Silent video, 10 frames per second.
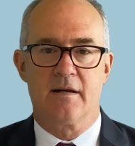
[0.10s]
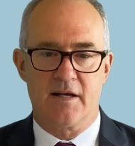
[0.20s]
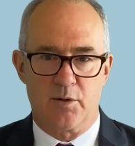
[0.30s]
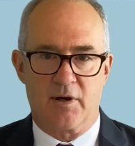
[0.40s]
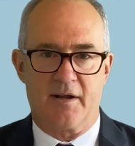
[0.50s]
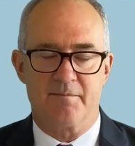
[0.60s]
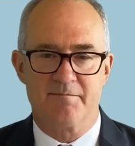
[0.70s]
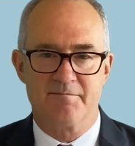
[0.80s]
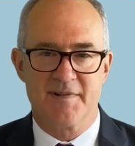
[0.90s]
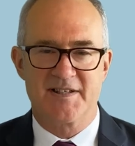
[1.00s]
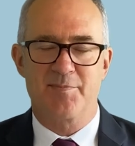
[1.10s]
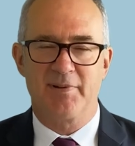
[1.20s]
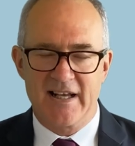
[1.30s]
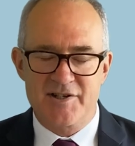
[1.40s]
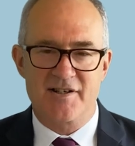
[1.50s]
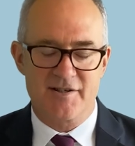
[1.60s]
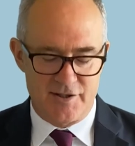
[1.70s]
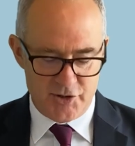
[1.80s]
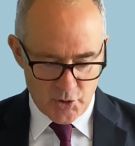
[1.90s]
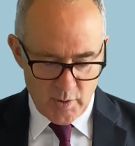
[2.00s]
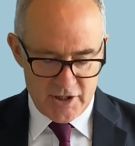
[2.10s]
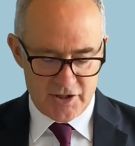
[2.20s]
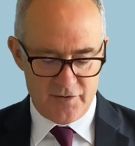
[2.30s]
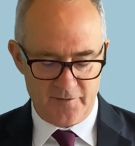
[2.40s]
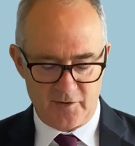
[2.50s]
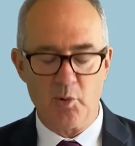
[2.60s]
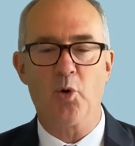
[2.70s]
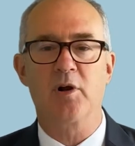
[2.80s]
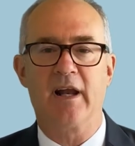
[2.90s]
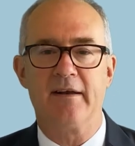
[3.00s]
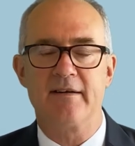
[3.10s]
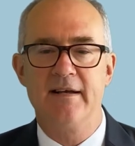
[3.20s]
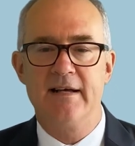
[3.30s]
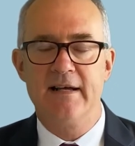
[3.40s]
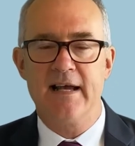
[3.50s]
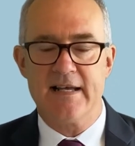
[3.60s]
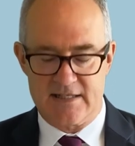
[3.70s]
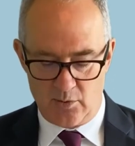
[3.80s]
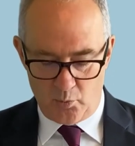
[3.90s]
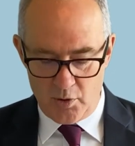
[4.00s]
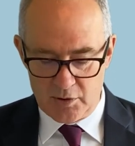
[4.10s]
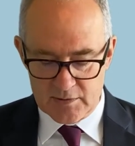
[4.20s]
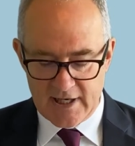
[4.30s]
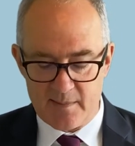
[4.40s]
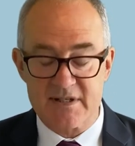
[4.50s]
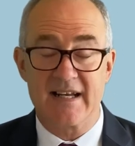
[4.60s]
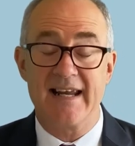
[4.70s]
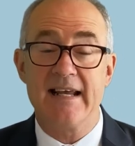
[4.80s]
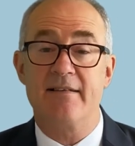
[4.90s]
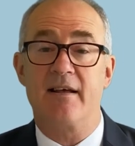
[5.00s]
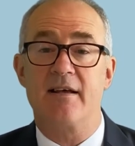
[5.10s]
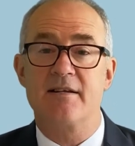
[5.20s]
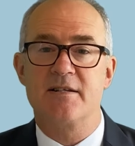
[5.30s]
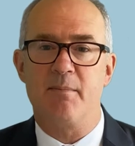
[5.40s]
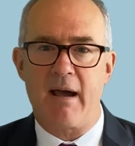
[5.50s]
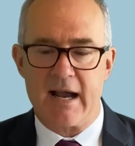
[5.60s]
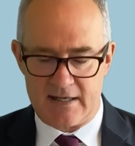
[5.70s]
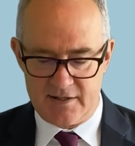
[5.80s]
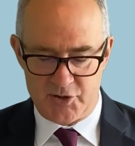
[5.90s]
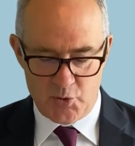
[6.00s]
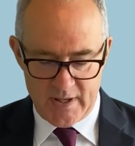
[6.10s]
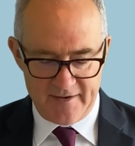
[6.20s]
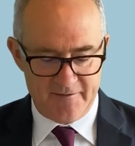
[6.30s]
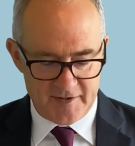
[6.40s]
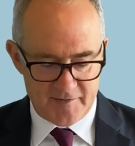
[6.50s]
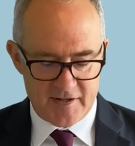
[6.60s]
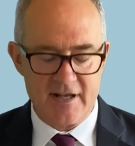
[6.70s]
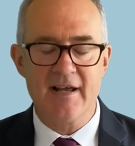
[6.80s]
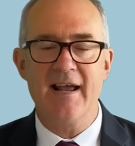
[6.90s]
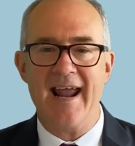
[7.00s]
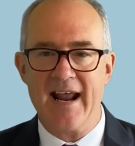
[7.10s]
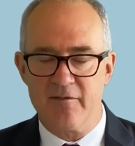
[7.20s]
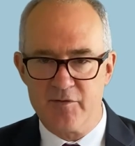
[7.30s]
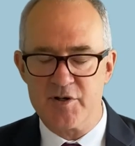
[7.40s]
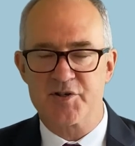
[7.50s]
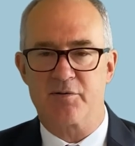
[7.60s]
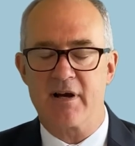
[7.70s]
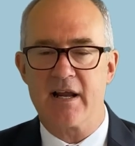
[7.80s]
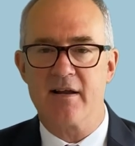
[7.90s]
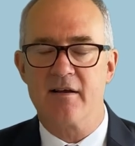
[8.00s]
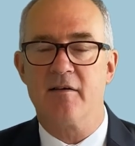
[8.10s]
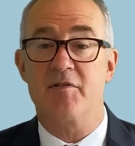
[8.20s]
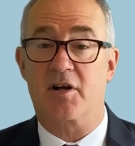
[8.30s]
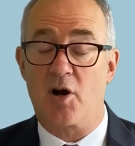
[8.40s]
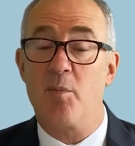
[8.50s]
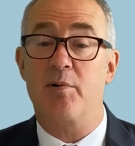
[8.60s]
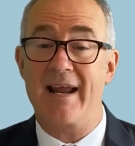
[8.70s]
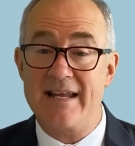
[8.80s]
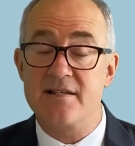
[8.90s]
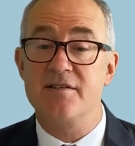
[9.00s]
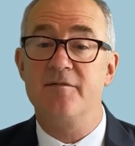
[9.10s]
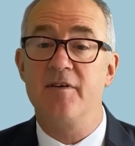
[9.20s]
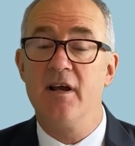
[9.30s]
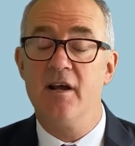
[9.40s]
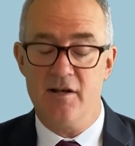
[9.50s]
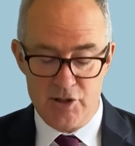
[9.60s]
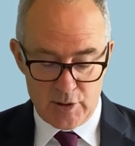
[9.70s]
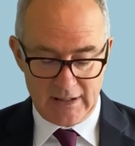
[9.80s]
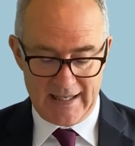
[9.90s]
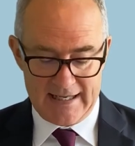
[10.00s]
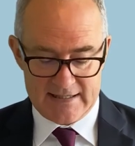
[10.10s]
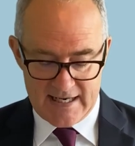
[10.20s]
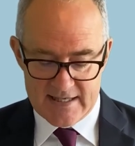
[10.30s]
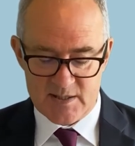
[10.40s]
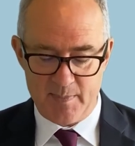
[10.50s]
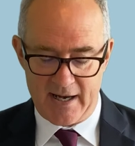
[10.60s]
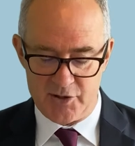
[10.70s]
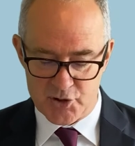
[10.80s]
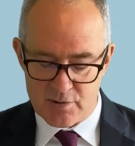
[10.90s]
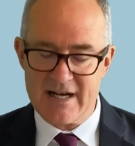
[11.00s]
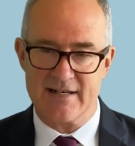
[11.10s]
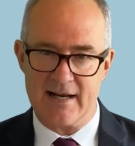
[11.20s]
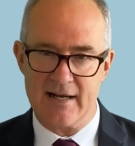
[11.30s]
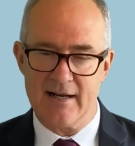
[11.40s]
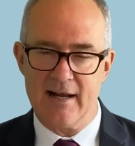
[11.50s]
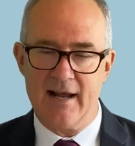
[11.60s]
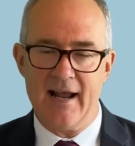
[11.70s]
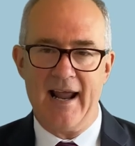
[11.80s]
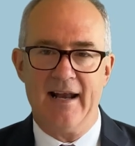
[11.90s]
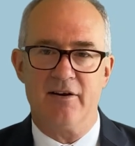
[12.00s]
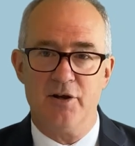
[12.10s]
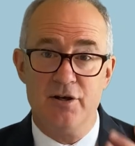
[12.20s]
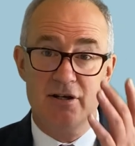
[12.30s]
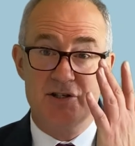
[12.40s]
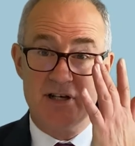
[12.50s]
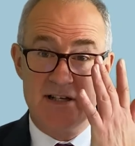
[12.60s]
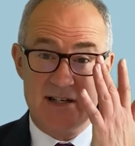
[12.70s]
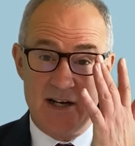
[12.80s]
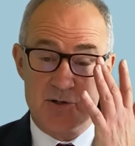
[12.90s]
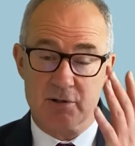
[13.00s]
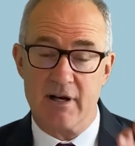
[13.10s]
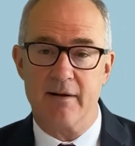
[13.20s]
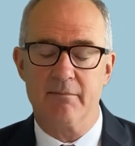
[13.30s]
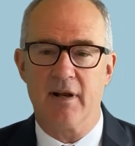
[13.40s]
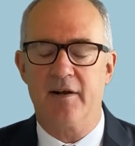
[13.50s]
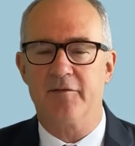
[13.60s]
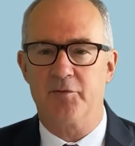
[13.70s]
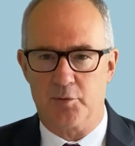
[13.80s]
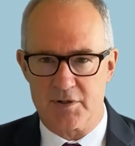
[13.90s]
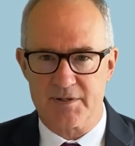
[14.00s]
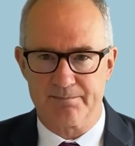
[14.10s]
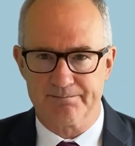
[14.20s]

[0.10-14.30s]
Kia ora. It's a pleasure to join you from Auckland as the world comes together to mark the 25th anniversary of the Comprehensive Nuclear Test Ban Treaty and urge its entry into force.